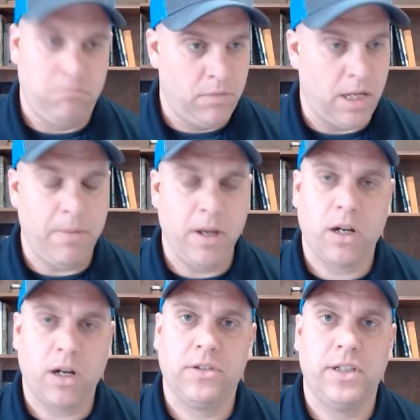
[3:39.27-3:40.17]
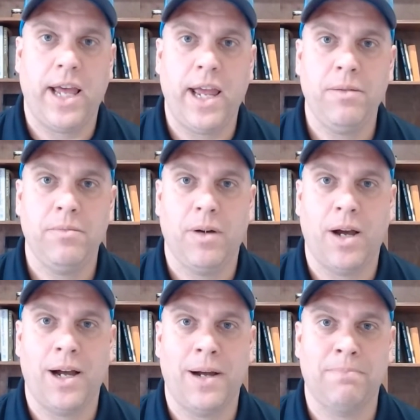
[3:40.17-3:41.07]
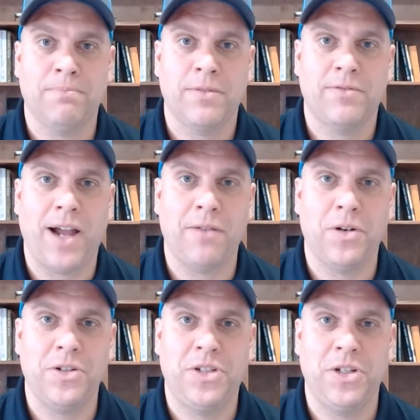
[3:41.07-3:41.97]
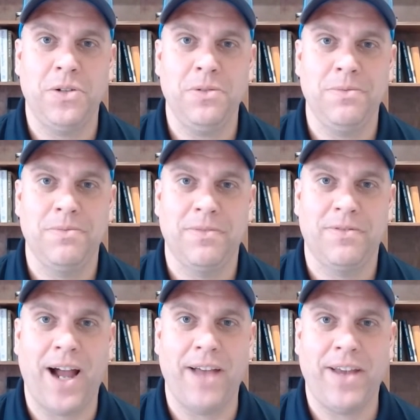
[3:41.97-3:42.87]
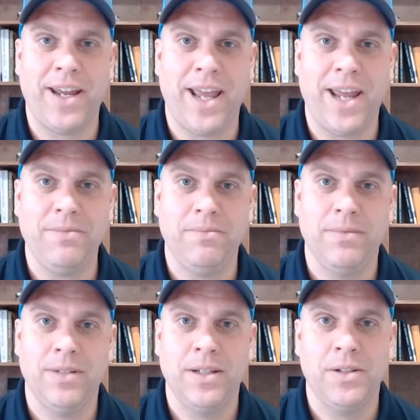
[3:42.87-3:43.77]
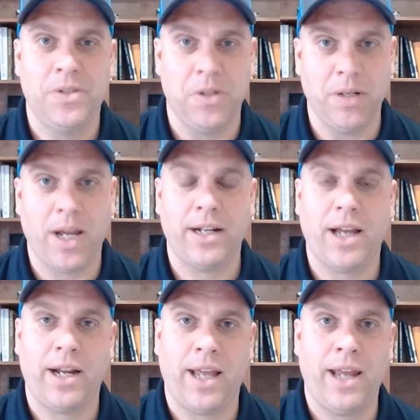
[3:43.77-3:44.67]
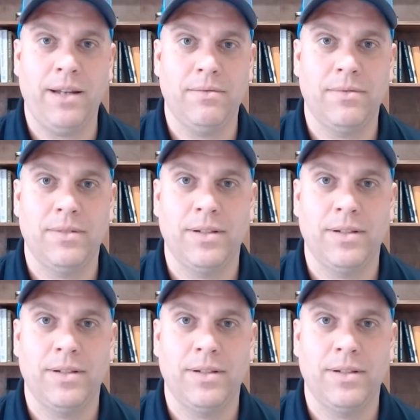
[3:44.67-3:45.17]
give me a call today, 512-588-2998.